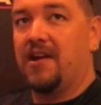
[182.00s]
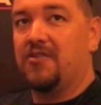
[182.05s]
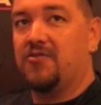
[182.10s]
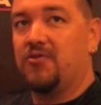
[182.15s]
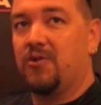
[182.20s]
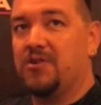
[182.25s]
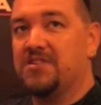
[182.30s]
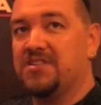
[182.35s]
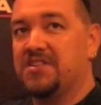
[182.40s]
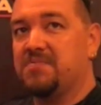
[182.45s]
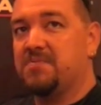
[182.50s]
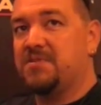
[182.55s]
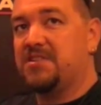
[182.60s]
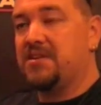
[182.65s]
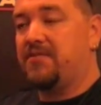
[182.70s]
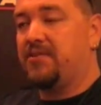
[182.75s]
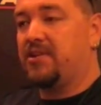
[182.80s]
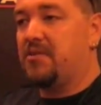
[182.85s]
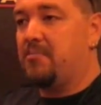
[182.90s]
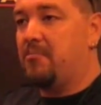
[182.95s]
controls that's
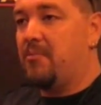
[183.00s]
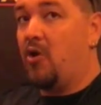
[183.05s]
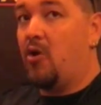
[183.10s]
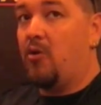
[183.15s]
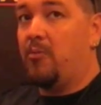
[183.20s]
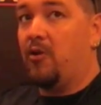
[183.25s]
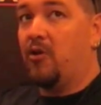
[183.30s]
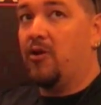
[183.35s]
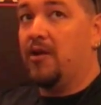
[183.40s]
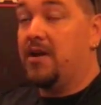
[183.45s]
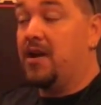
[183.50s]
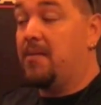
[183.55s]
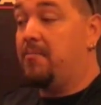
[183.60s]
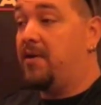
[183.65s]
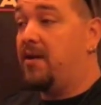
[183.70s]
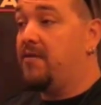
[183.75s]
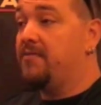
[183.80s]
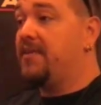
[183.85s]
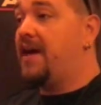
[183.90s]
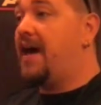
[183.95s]
specific to mobile, and
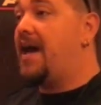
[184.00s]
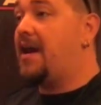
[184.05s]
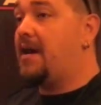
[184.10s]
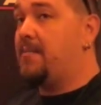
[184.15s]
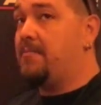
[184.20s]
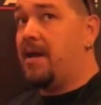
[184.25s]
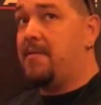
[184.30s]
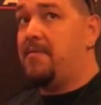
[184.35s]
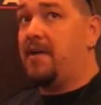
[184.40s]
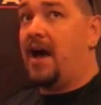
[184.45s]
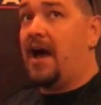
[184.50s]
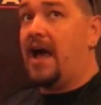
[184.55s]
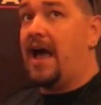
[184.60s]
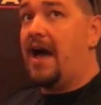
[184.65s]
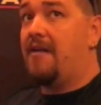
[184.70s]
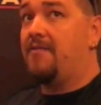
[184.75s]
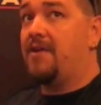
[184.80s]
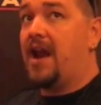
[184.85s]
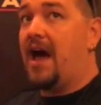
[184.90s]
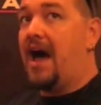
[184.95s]
above that I
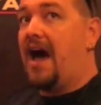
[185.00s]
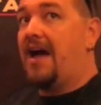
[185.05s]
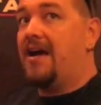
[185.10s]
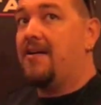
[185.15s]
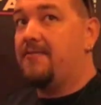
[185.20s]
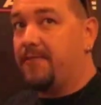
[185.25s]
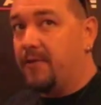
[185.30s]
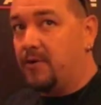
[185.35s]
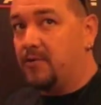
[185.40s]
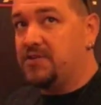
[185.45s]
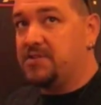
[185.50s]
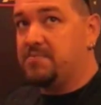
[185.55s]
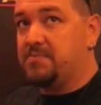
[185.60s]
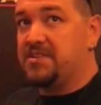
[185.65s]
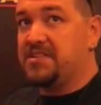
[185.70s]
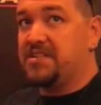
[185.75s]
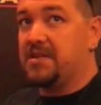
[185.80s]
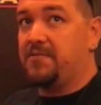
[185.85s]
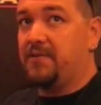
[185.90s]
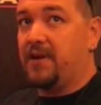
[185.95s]
have an iPhone
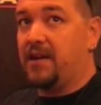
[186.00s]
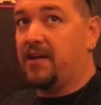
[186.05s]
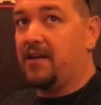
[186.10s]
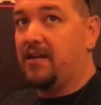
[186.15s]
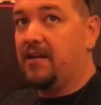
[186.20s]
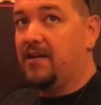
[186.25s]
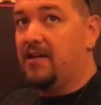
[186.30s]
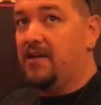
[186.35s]
specific